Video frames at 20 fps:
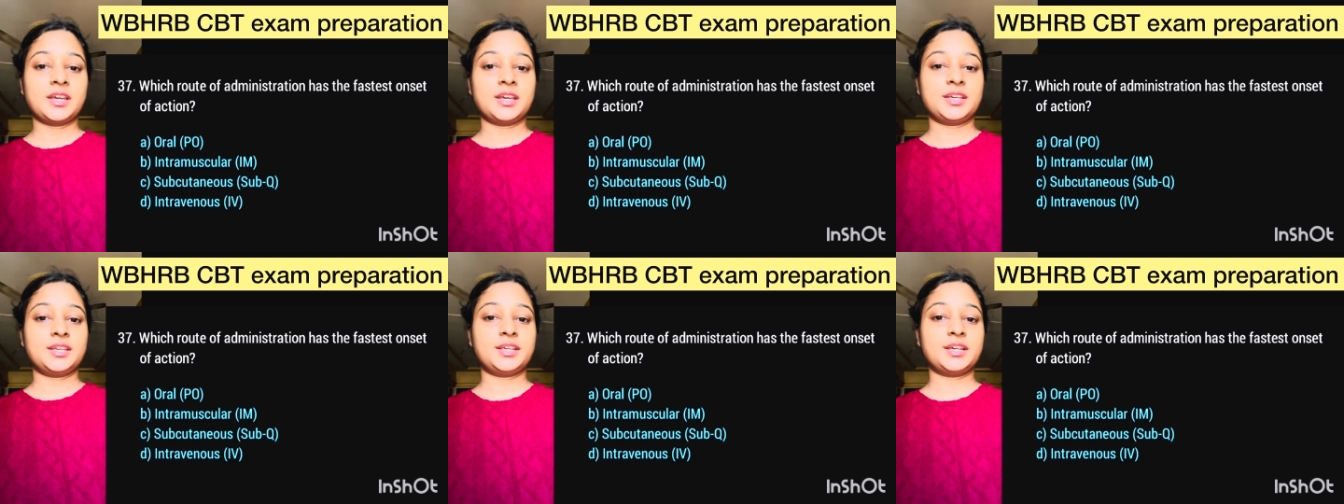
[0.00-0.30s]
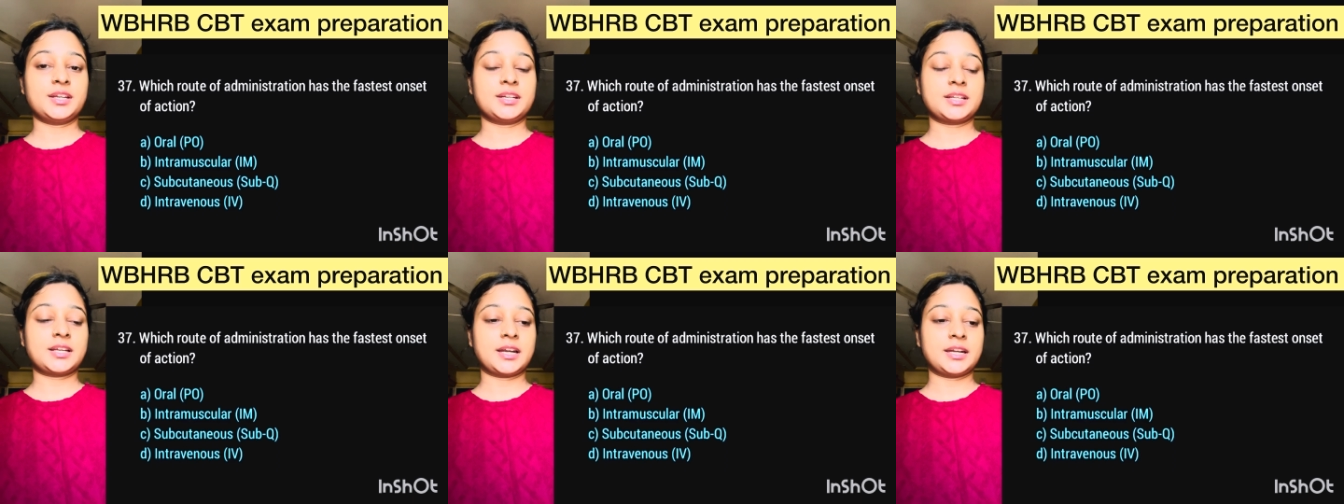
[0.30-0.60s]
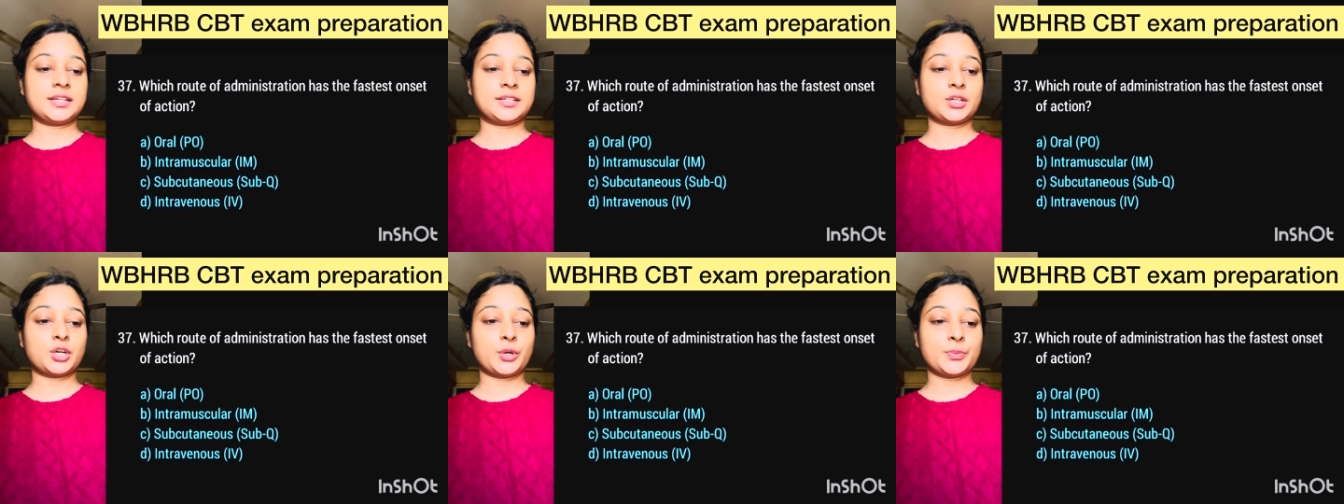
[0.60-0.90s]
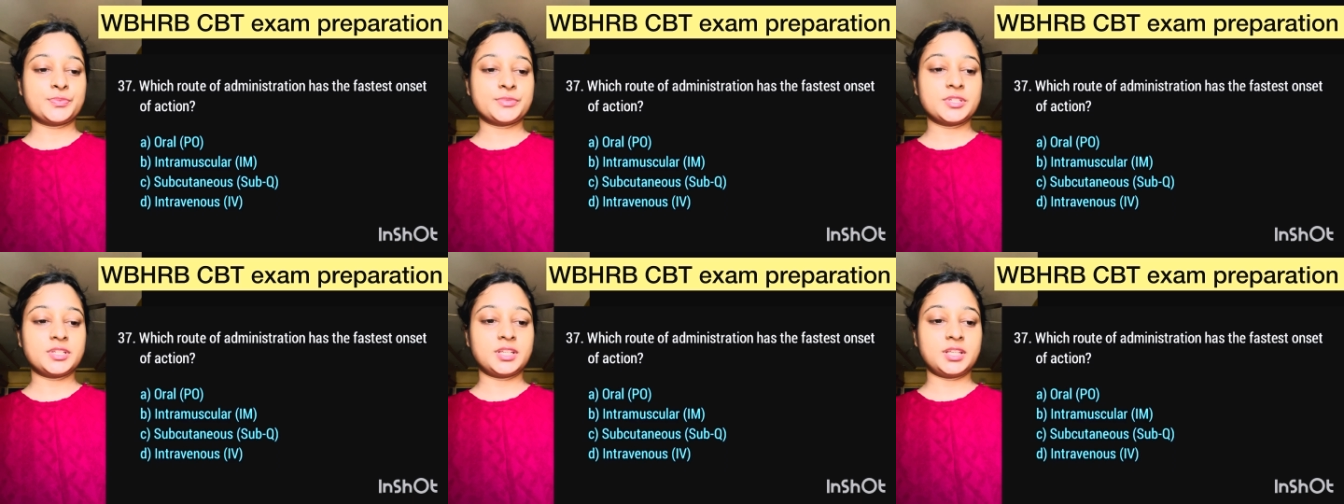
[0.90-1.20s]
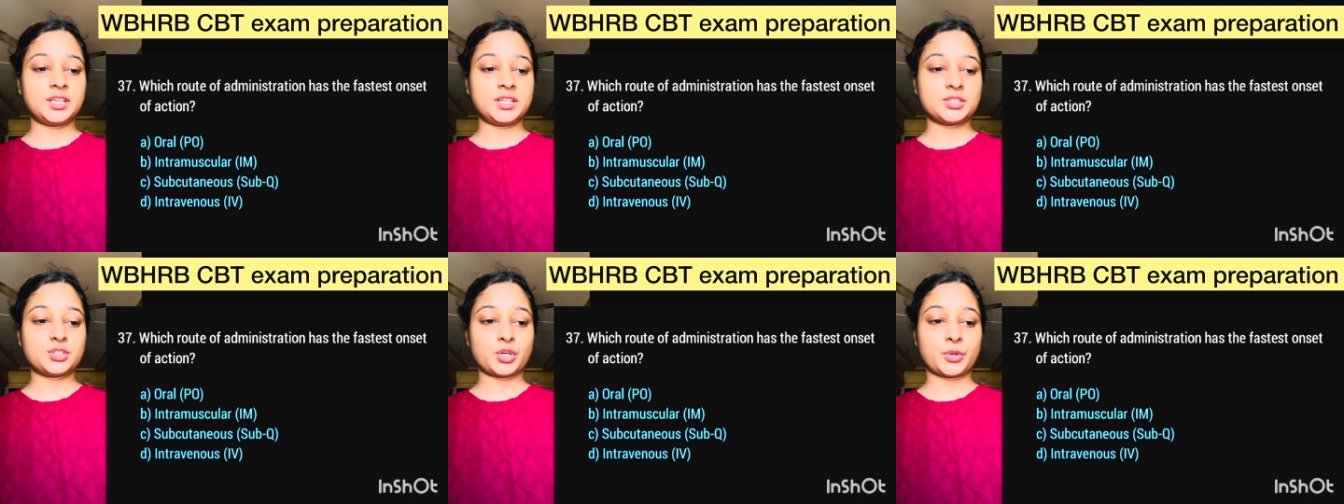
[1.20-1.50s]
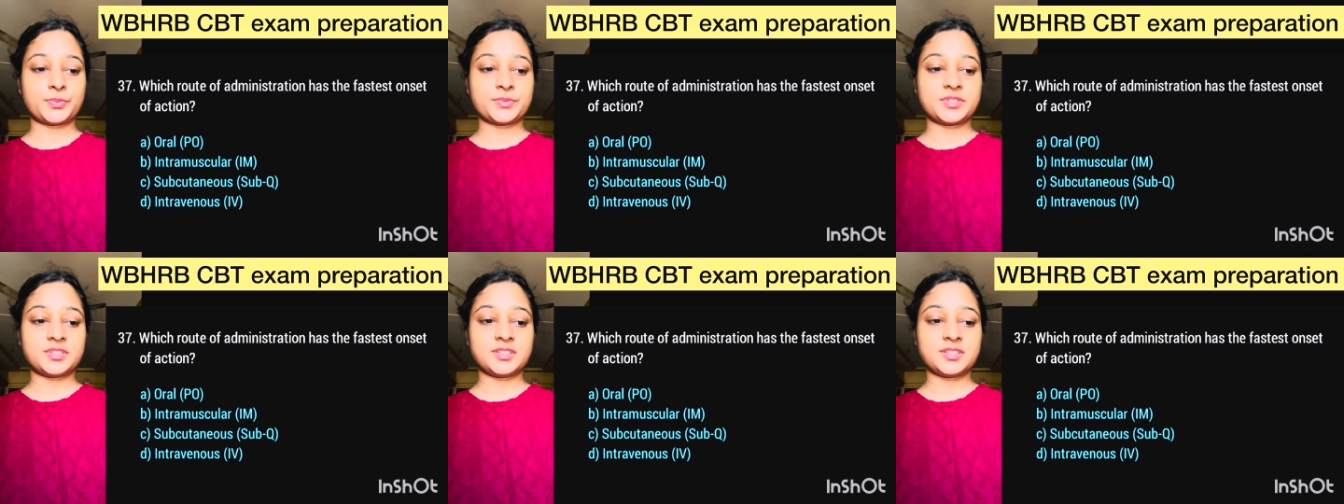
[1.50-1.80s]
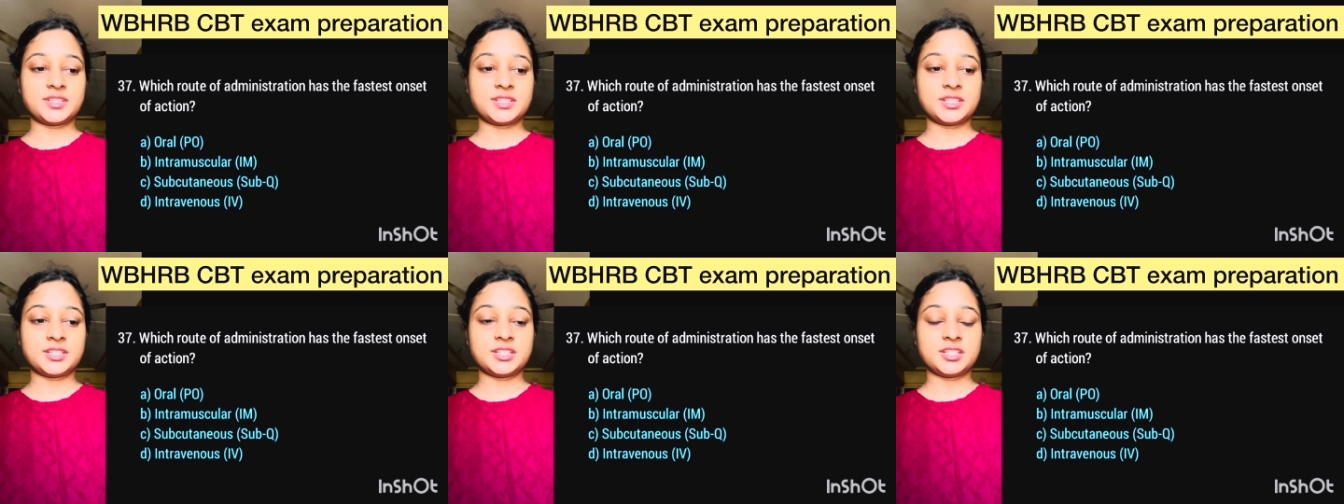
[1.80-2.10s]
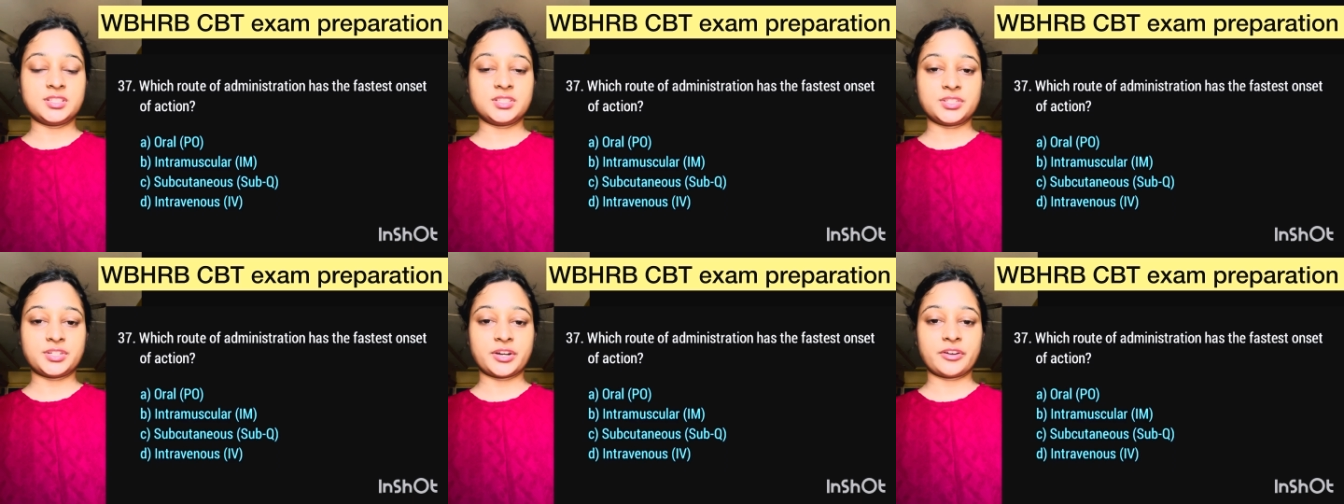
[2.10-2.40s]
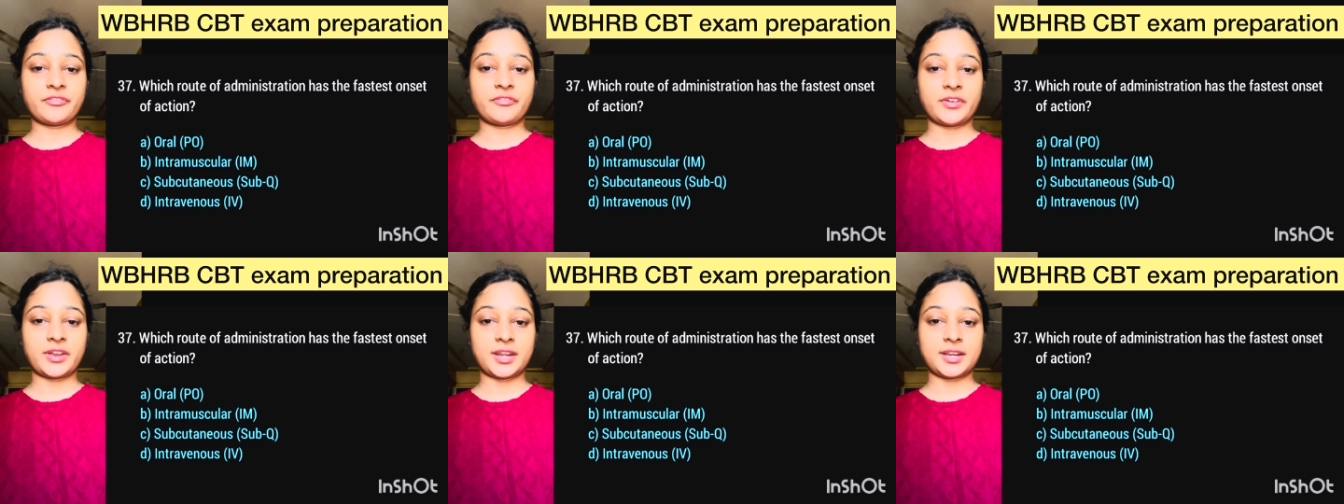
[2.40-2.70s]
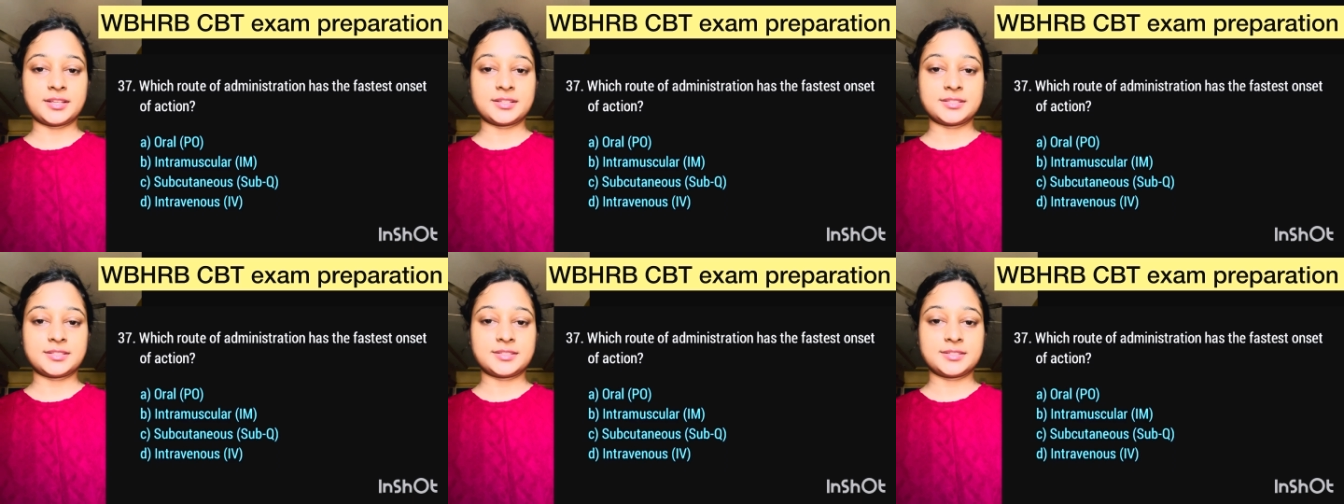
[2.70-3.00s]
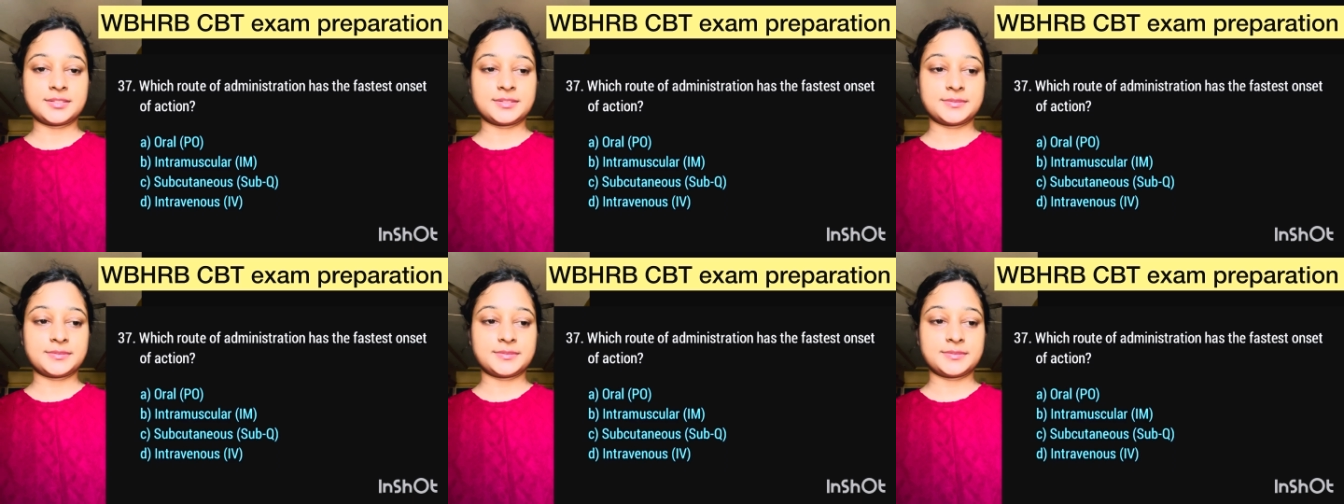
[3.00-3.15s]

Here correct option is option D, intravenous.